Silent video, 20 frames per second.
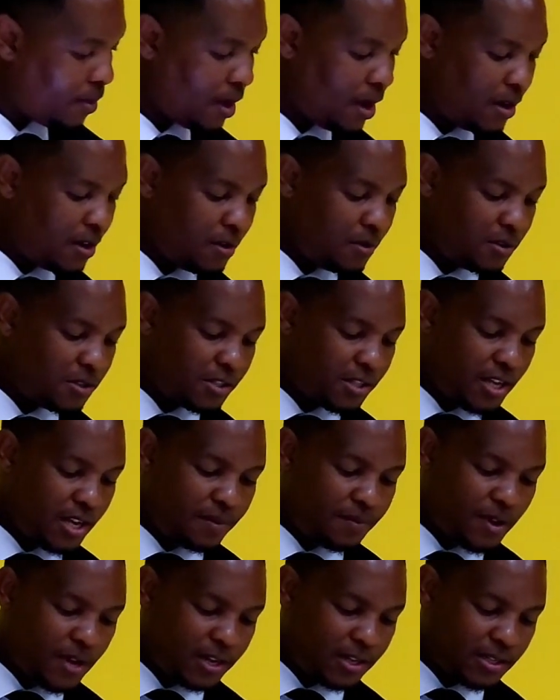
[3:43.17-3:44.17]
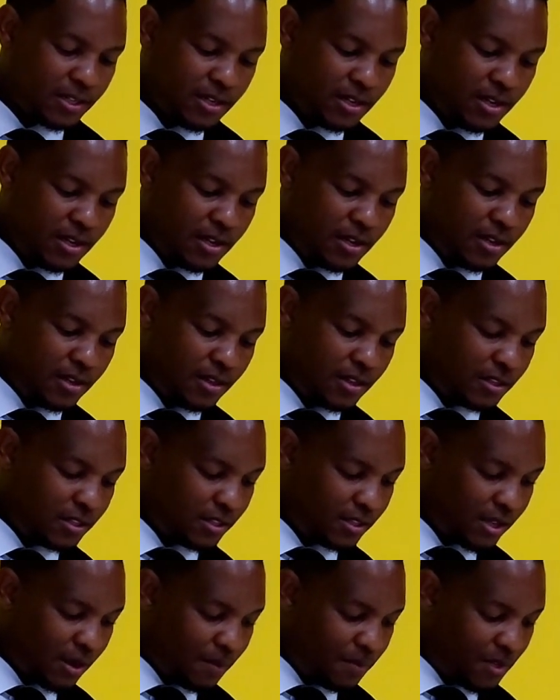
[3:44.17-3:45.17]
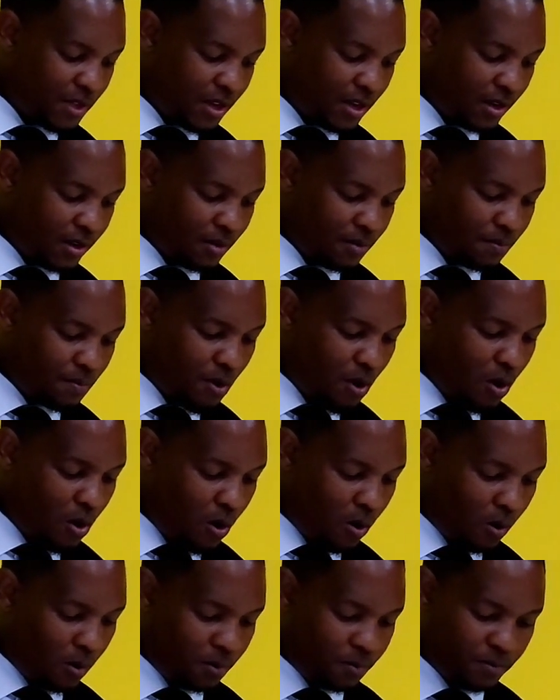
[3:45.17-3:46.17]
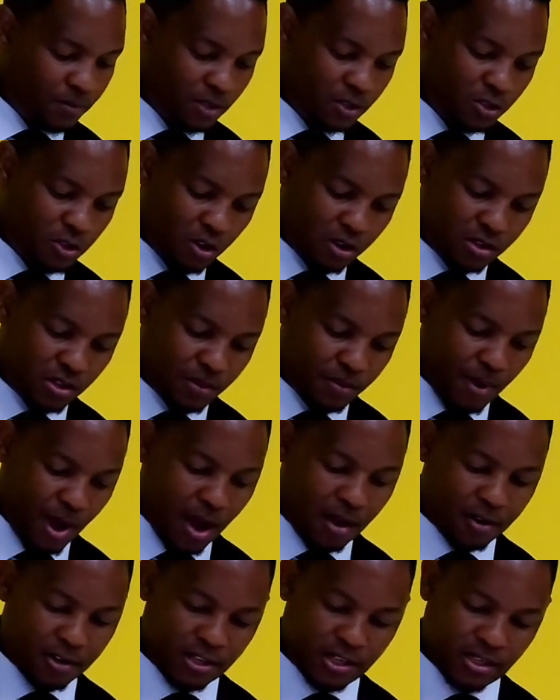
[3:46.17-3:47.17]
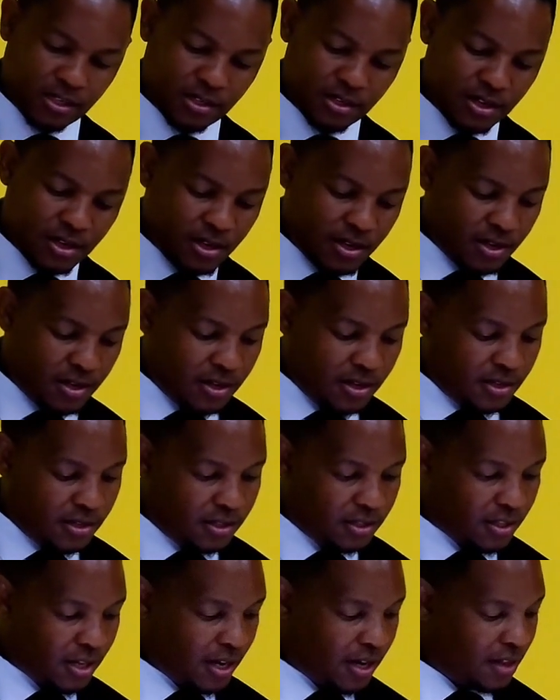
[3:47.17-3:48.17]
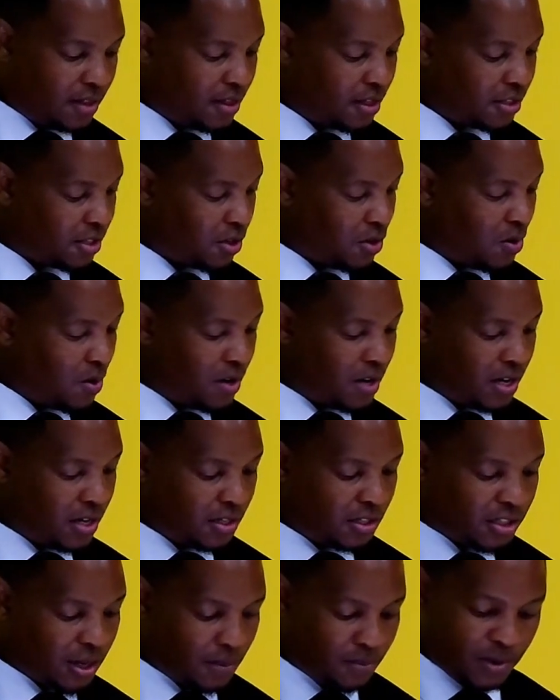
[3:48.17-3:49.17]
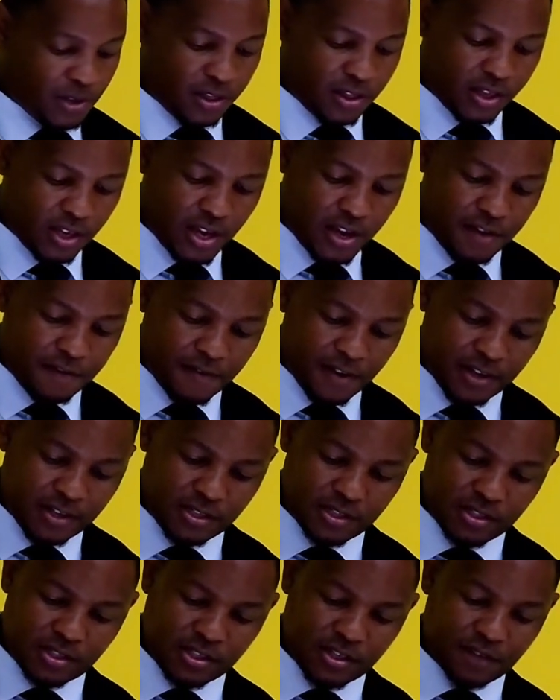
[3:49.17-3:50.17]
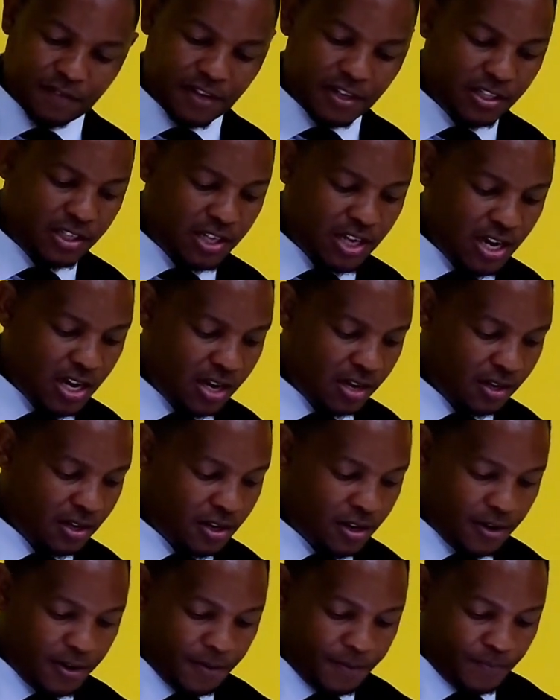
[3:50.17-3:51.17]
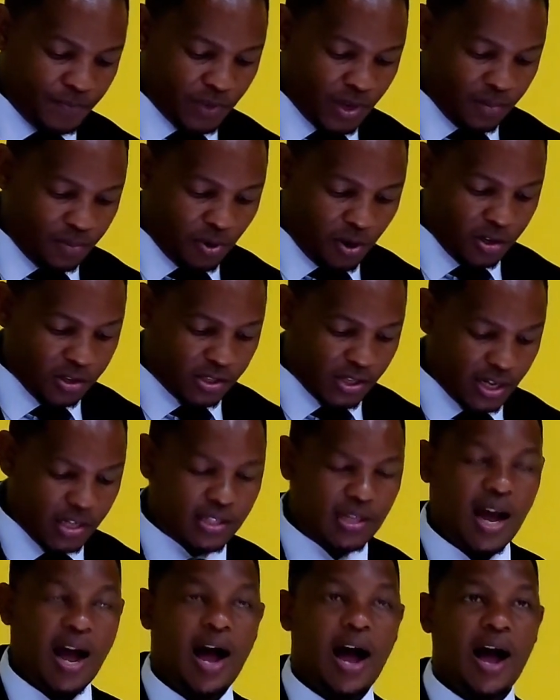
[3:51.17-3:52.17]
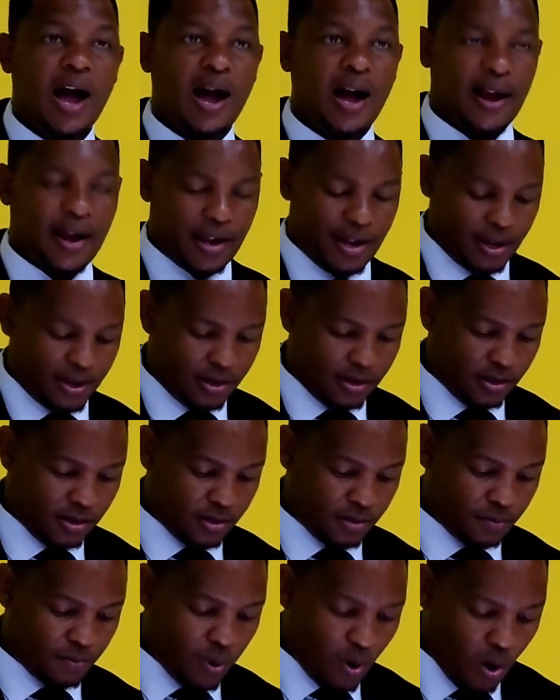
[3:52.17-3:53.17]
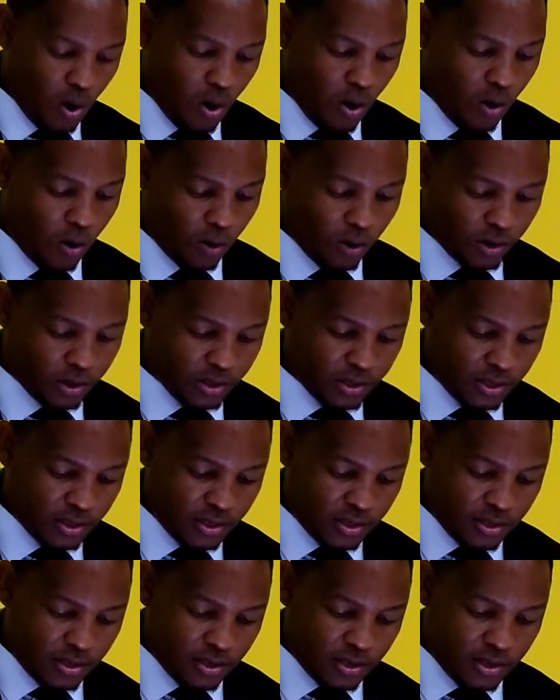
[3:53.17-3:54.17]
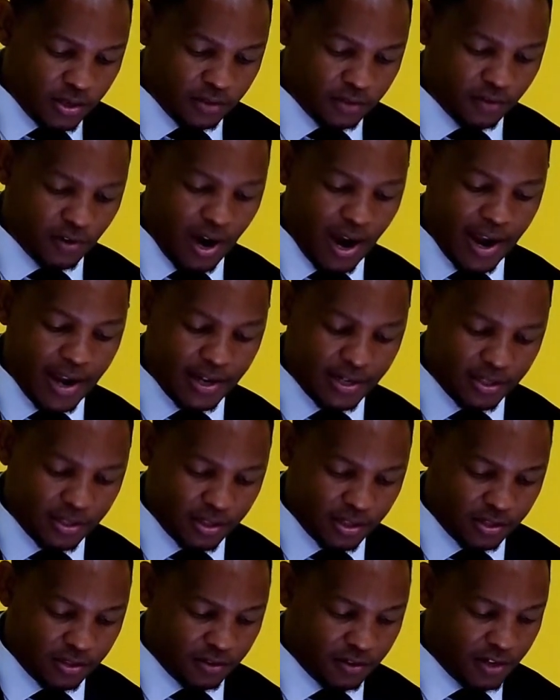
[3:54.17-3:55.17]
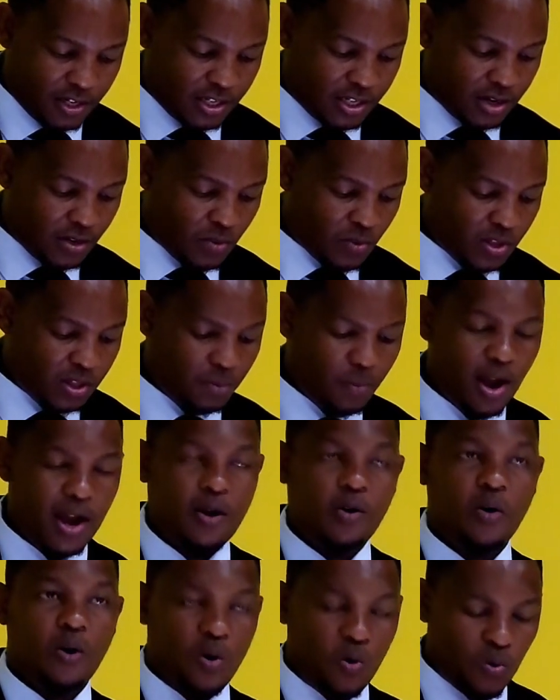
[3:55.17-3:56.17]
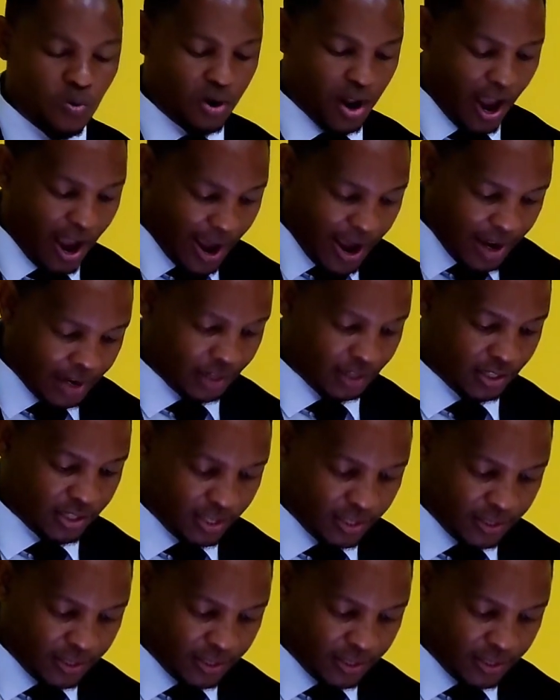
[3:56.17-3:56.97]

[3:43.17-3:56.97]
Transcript: you'll see that this is something Paul talks about in Second Thessalonians chapter 3 verse 17 Paul says, I, Paul, write this greeting with my own hand.